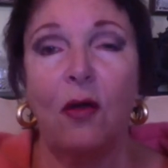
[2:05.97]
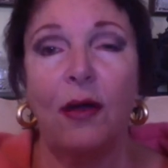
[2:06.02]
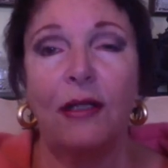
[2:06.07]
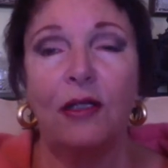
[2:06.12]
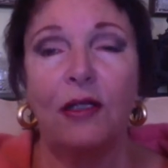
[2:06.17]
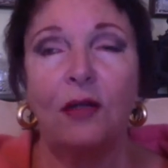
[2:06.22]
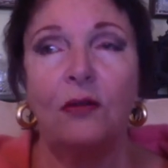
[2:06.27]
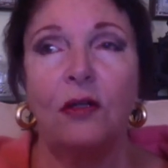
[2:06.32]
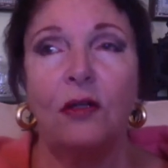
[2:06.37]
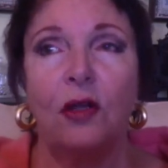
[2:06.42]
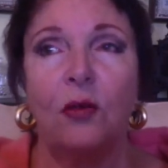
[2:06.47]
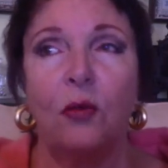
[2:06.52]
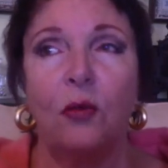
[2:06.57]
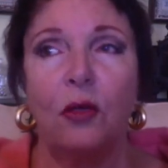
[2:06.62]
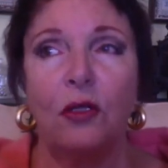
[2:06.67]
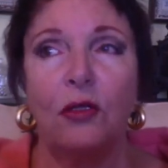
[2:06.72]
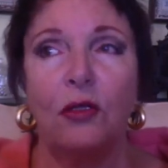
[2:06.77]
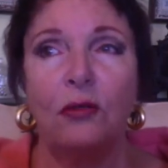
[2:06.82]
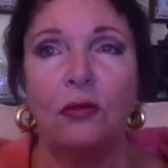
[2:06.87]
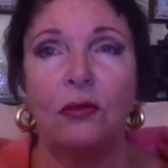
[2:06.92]
I don't know
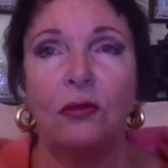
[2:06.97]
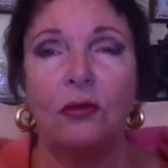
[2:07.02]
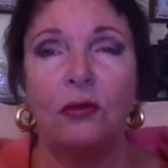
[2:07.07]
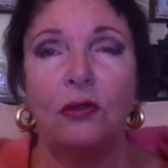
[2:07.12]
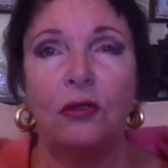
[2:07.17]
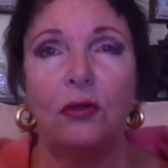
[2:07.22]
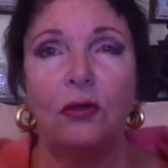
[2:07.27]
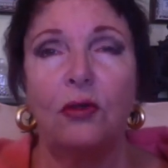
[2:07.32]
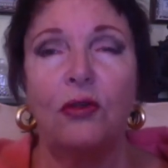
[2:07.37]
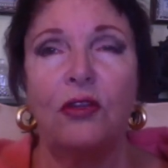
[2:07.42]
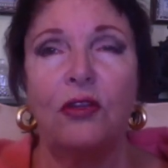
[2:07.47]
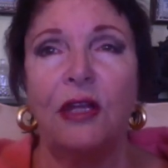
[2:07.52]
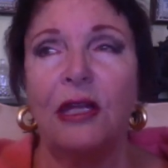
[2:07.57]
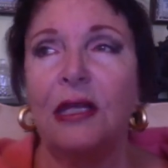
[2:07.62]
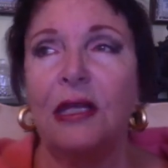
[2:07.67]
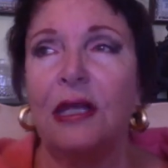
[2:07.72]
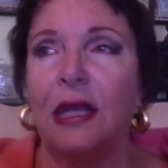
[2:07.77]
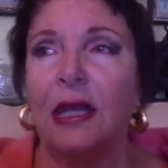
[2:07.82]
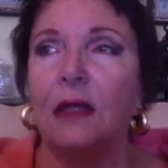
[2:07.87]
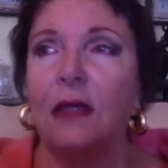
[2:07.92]
what you're
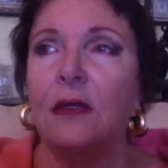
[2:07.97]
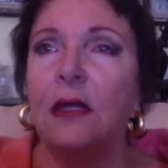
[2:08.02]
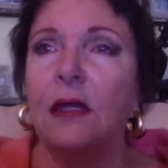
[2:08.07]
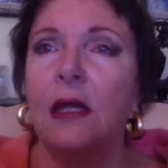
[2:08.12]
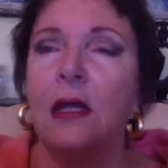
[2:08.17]
thinking,